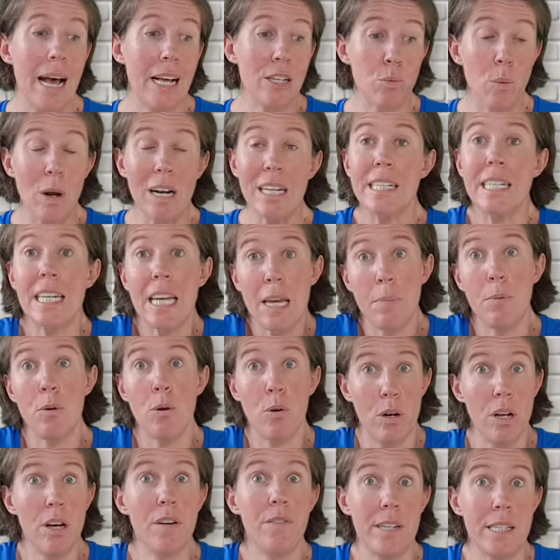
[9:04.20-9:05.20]
as well as keep your
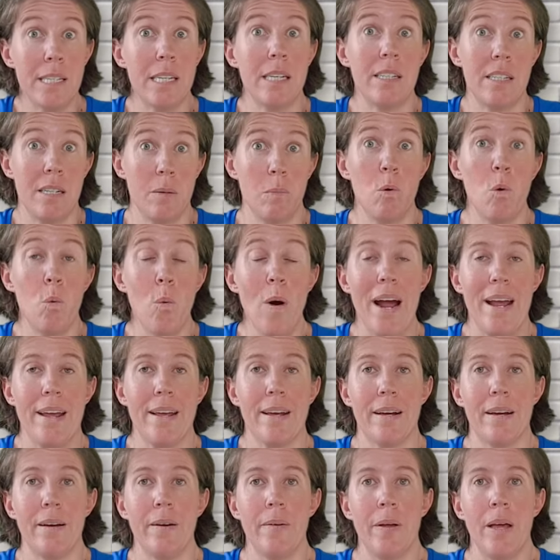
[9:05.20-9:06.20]
nervous system
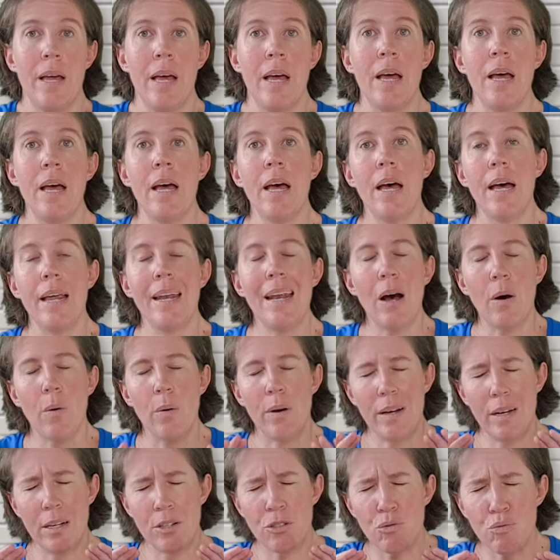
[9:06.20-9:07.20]
awake.
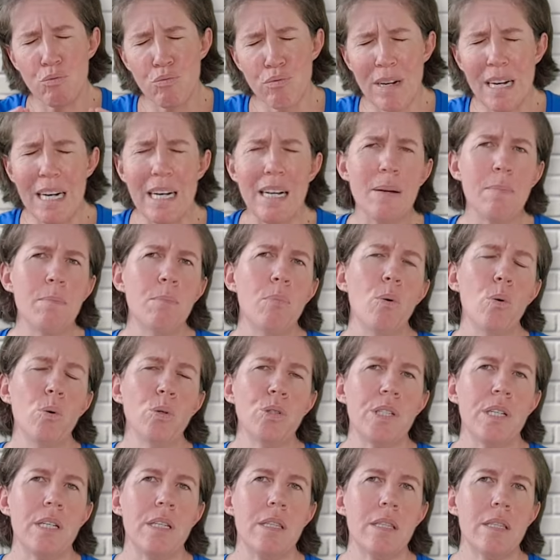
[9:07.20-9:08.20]
Now, it's really
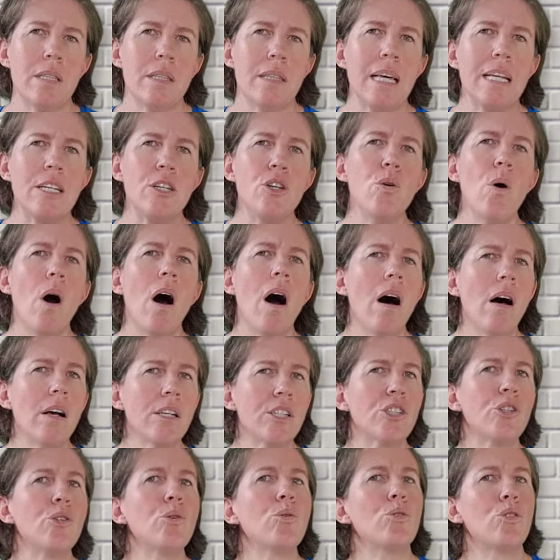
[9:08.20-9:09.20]
important that you
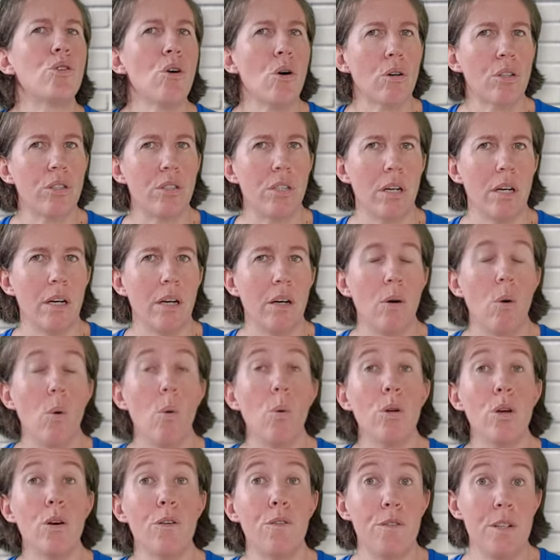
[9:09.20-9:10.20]
ask your doctor or
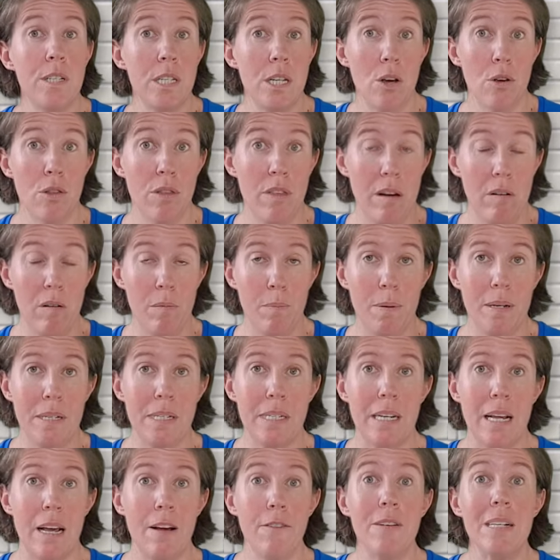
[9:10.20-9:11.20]
your
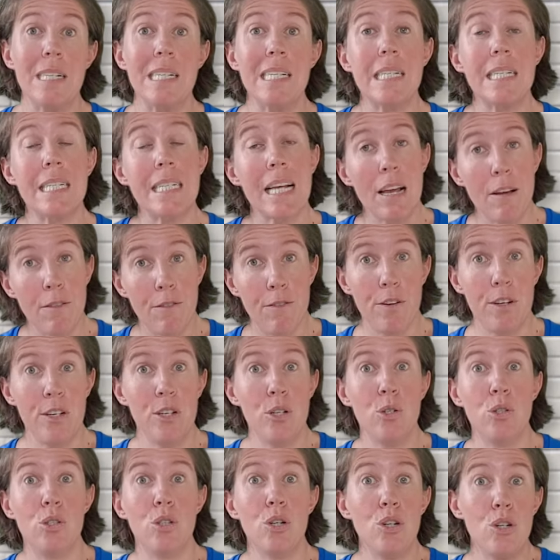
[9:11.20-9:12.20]
physiotherapist if it's safe for
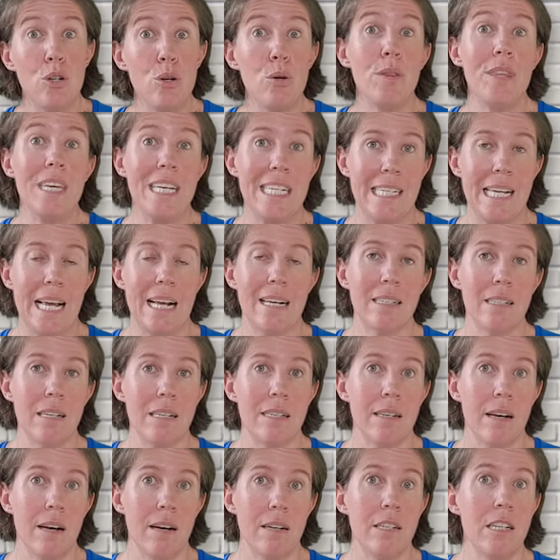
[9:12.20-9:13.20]
you to do these
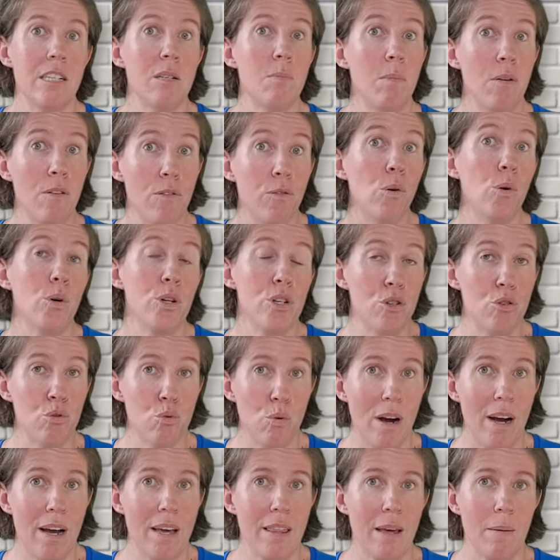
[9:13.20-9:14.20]
exercises before you
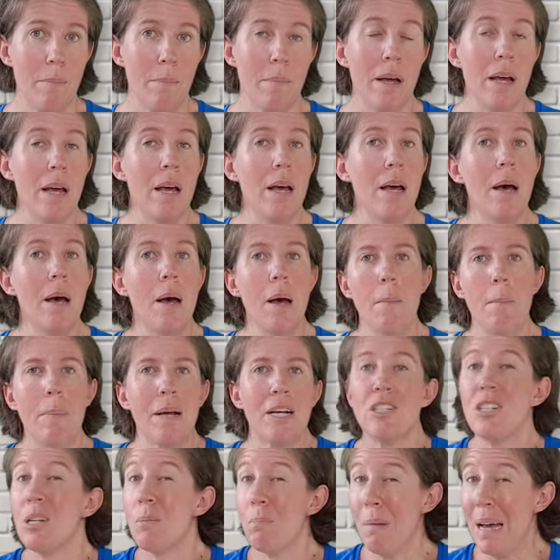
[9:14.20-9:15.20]
try them,
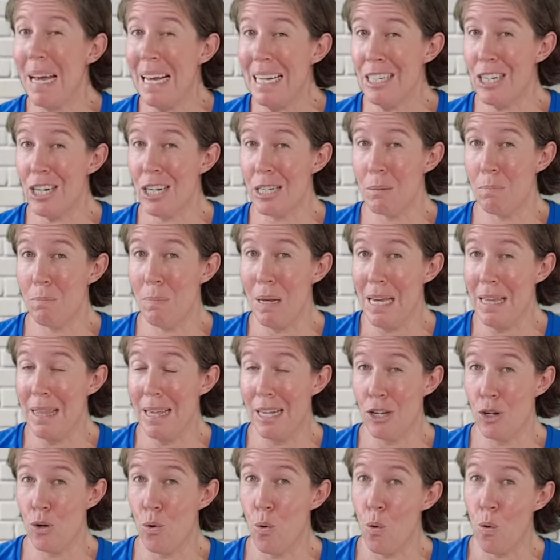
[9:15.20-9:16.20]
because it may just be
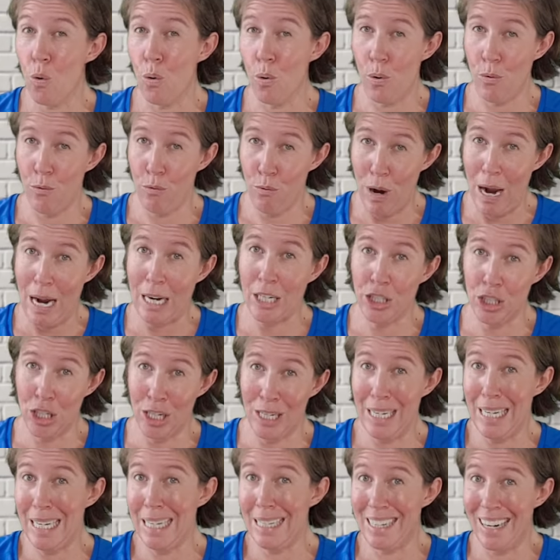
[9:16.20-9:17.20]
that your fracture
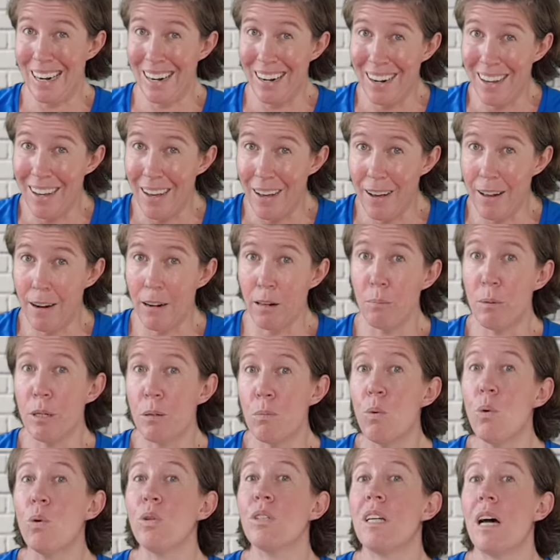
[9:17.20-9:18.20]
needs a little bit
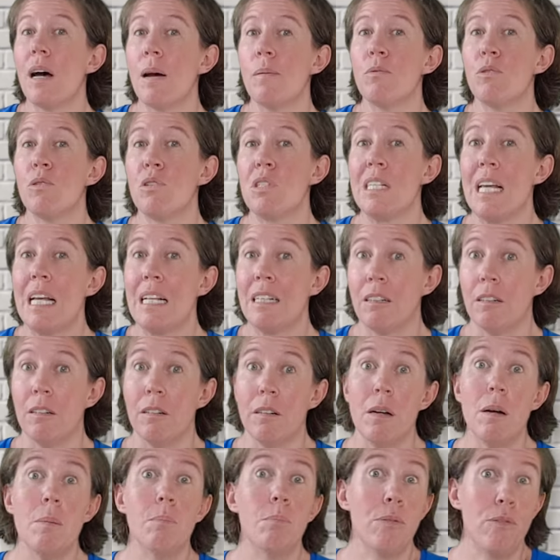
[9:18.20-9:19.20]
more time to
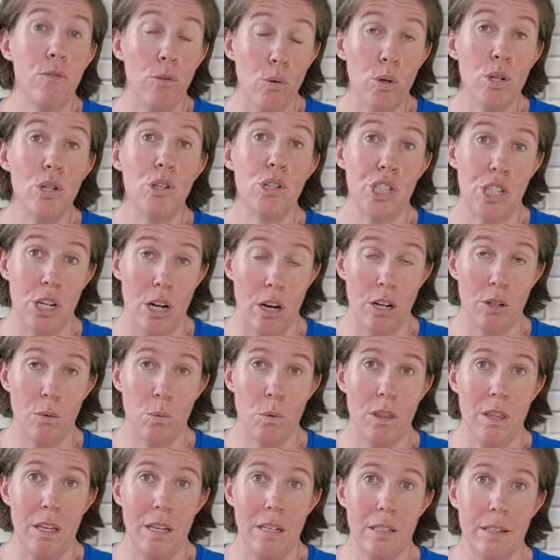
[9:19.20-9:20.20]
settle before you start
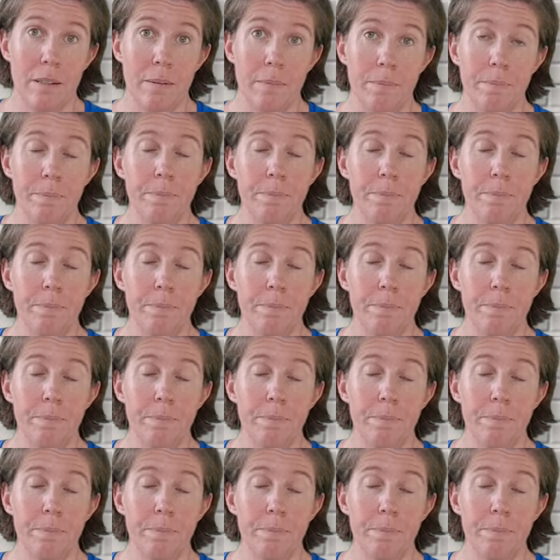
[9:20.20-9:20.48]
with it.